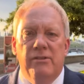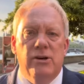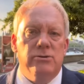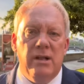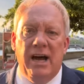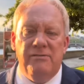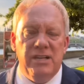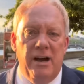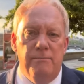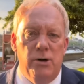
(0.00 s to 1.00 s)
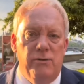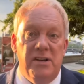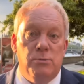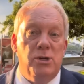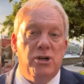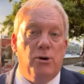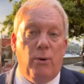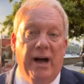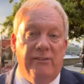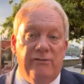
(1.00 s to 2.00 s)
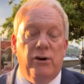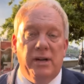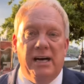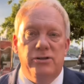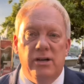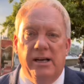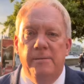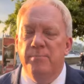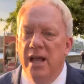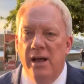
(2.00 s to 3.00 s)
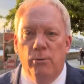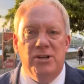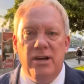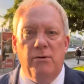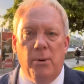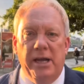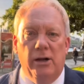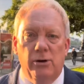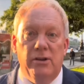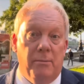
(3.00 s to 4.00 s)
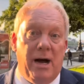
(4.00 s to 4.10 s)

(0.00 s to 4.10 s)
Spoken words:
those Lifetime movies, which are quite fun, actually, whichever way you look at them.